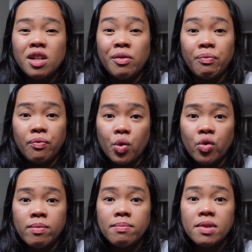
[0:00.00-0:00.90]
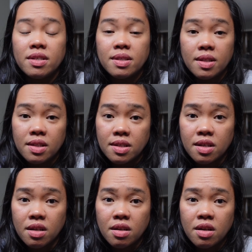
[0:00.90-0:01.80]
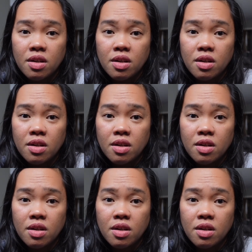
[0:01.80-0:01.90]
informed citizen